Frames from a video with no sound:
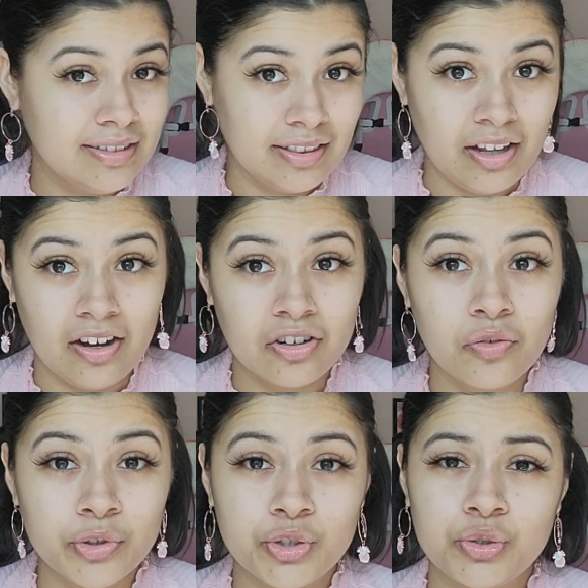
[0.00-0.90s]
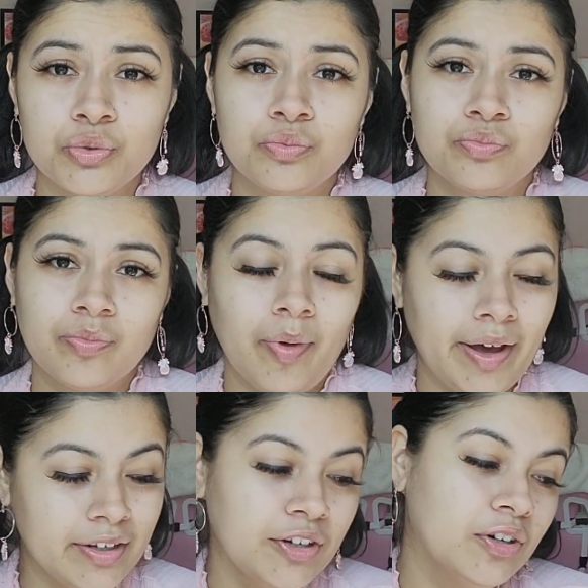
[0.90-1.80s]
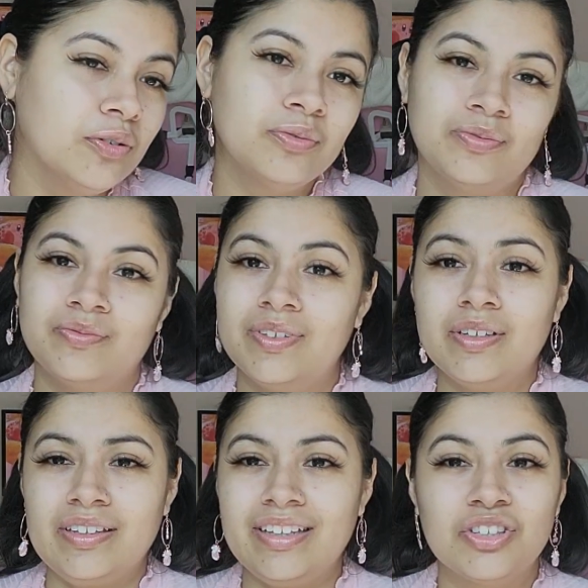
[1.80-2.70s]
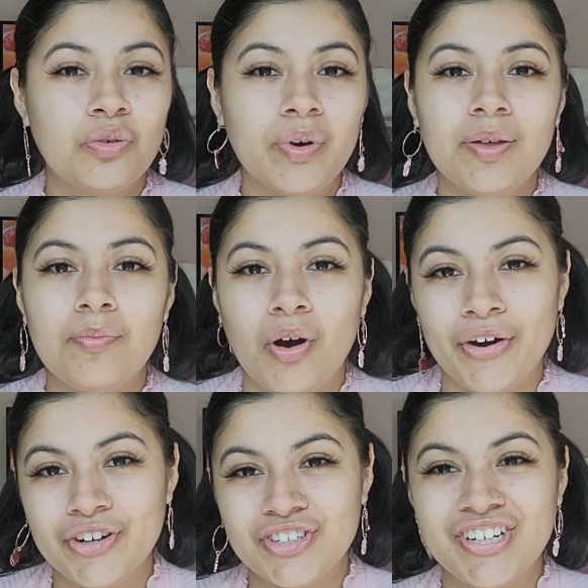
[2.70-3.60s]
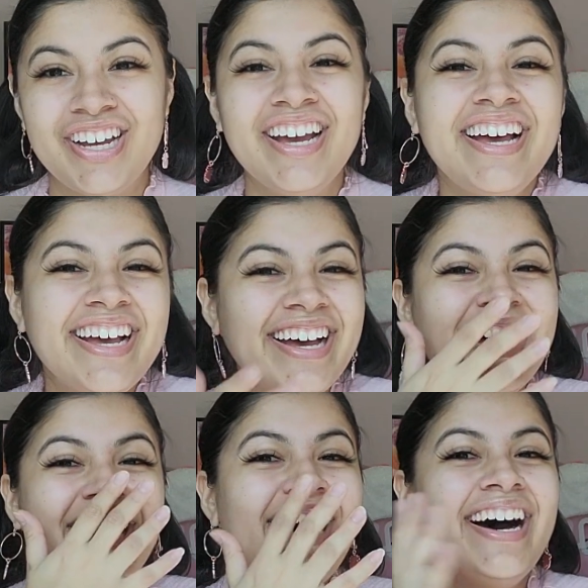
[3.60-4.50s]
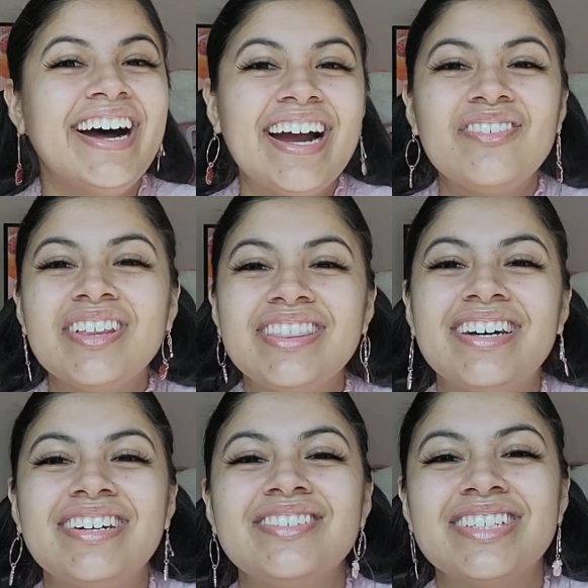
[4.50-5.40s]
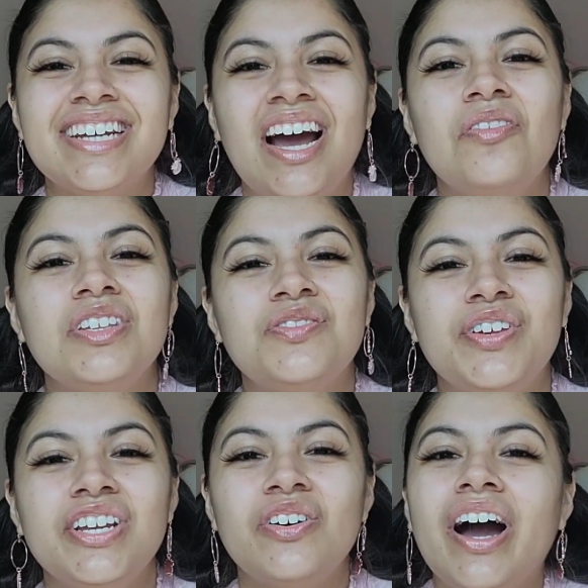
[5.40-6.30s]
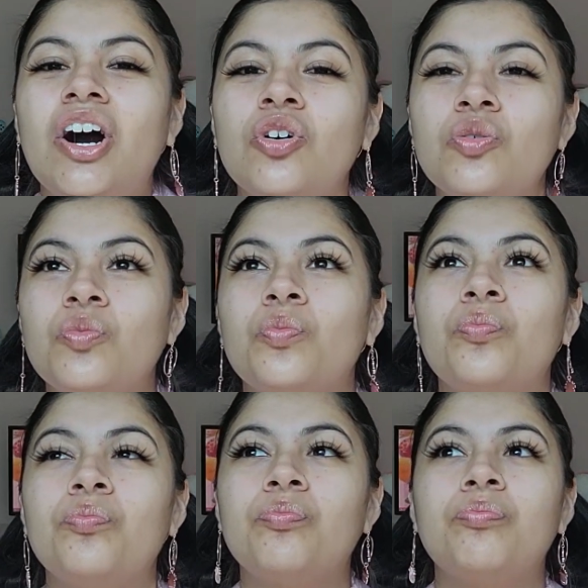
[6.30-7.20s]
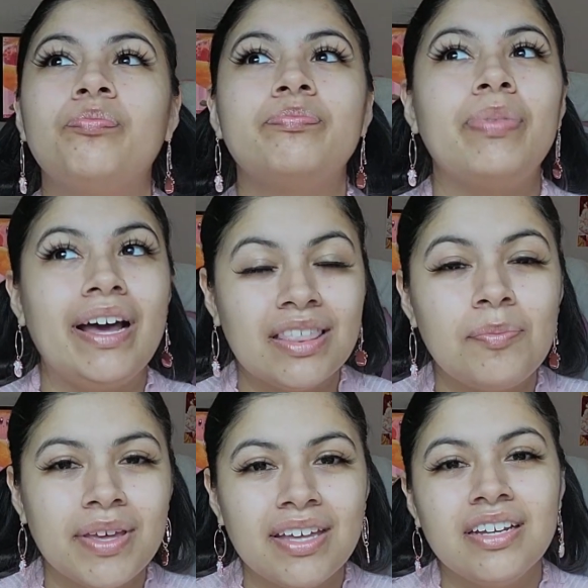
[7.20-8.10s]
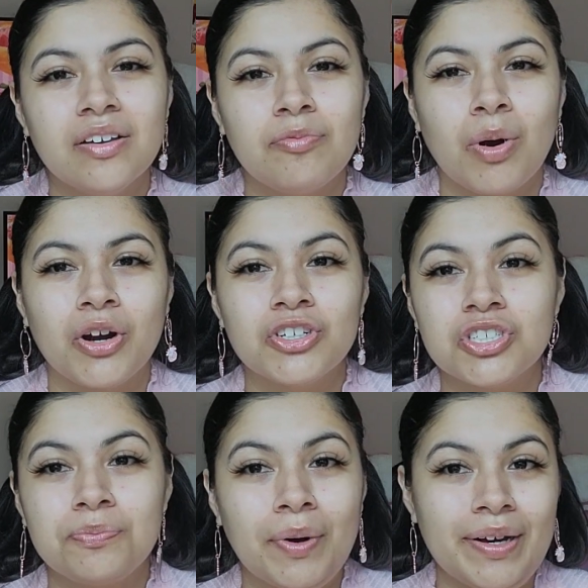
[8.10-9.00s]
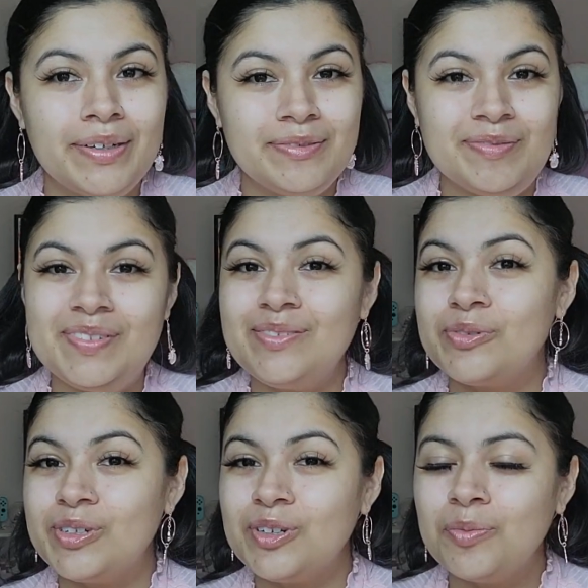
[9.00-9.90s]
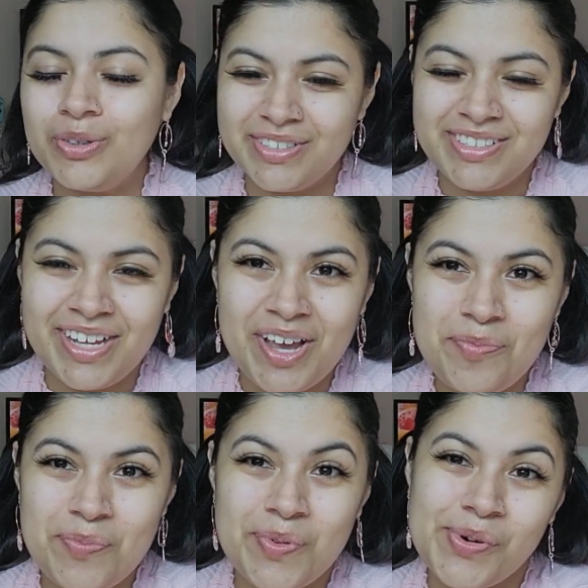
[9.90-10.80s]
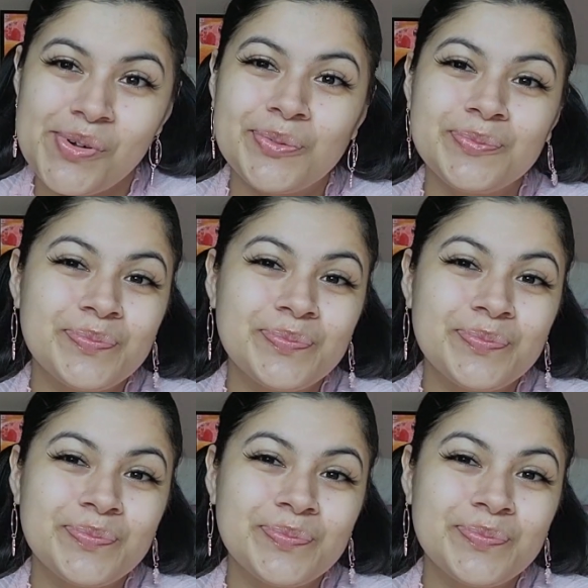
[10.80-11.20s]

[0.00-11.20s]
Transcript: Long overdue. I know, it's already March. I really thought I was gonna have this video out at the beginning of March, but we're almost in April.